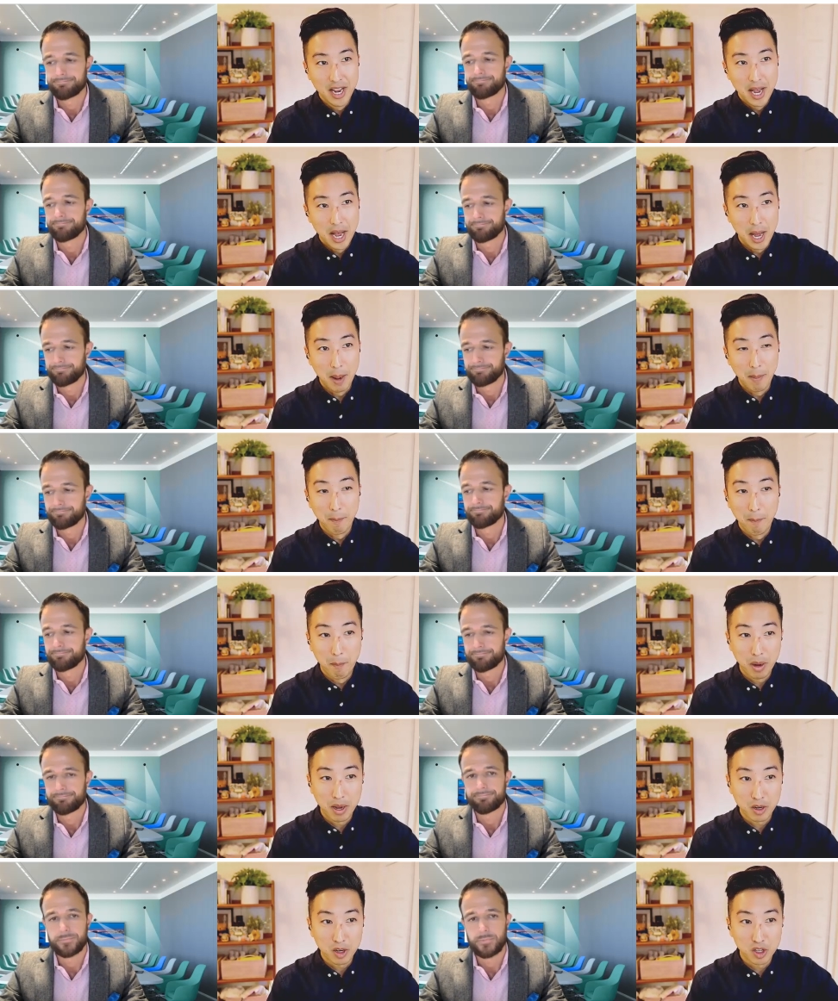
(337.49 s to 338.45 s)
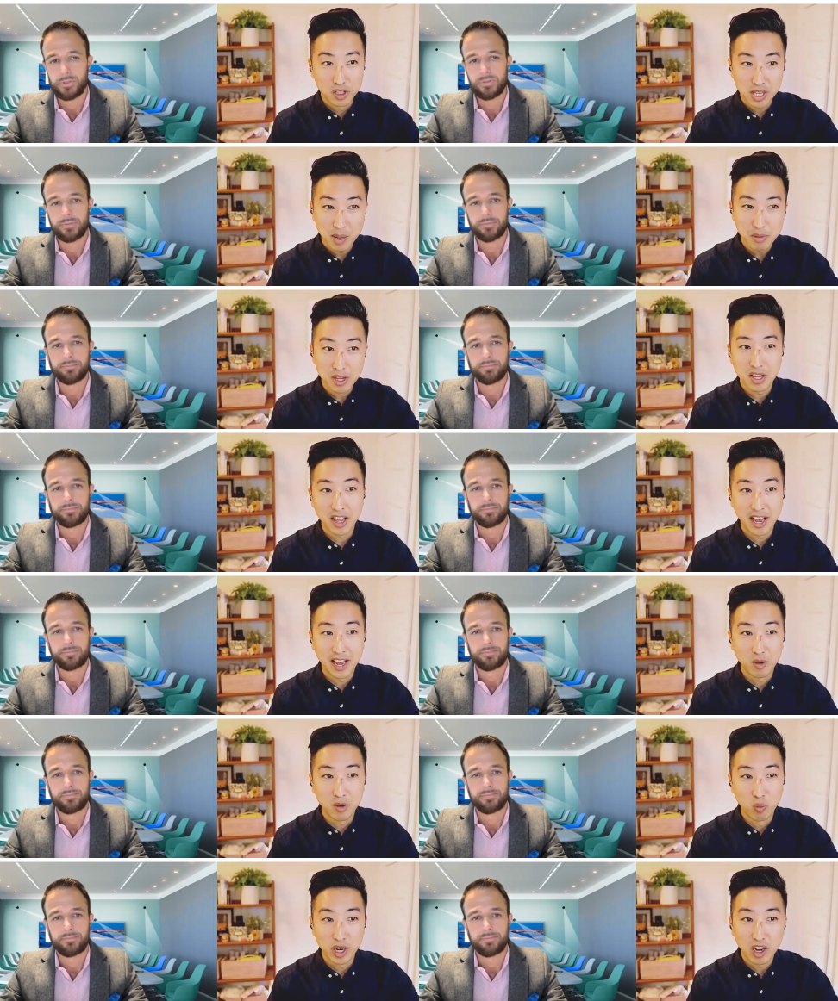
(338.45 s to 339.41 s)
Speaker 1: Um, but something
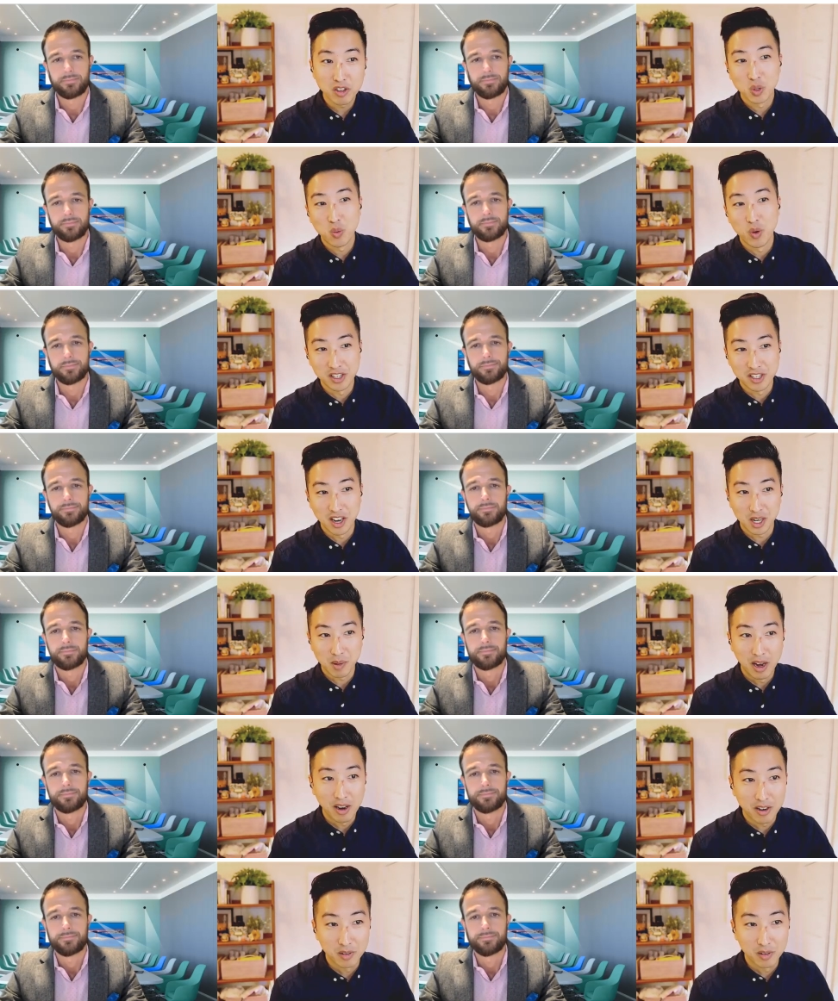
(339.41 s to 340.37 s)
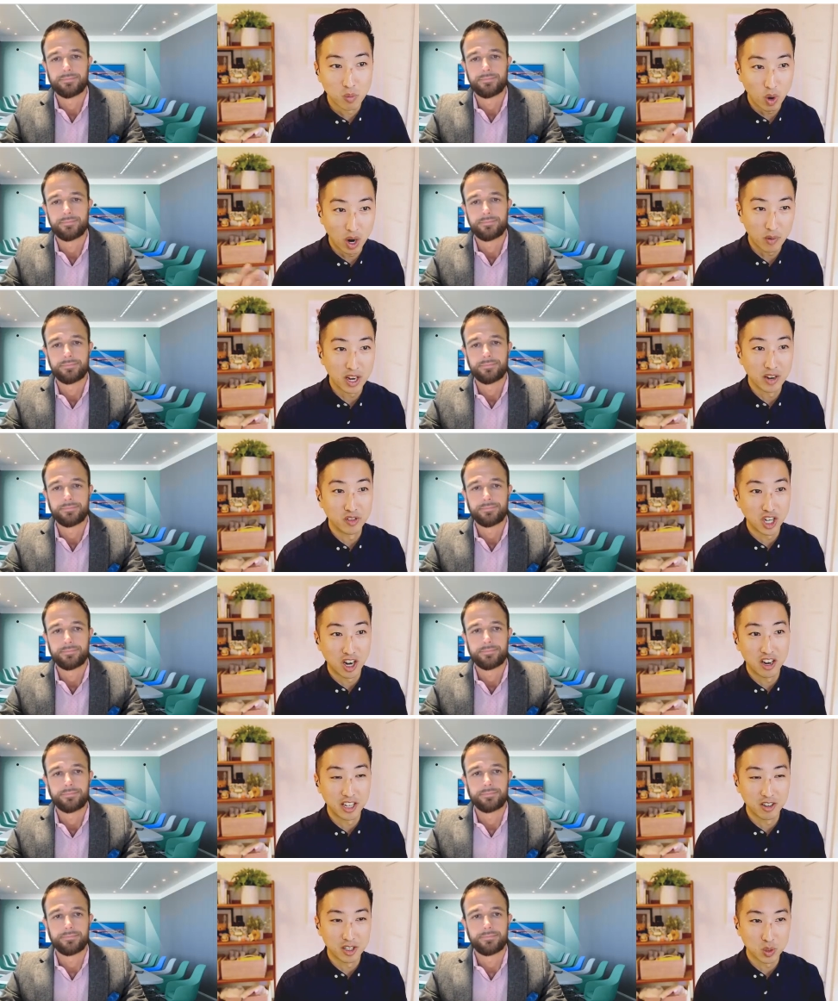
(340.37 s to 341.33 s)
that we also want to talk about and why we have
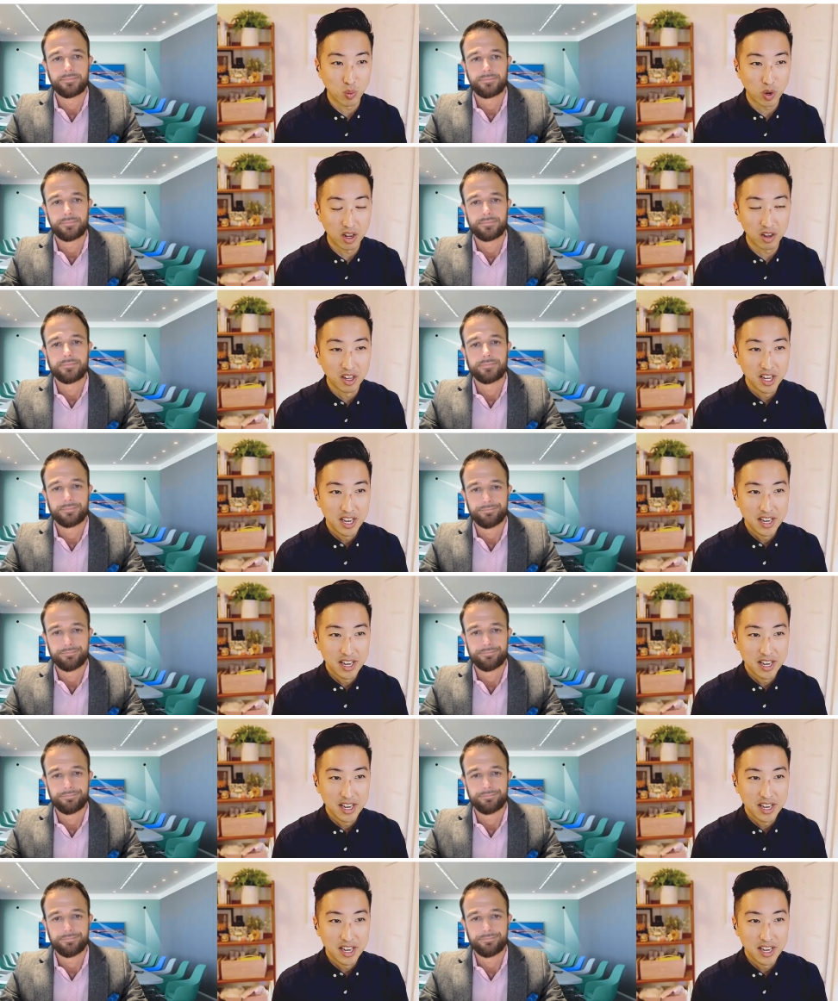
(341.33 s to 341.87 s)
John here as well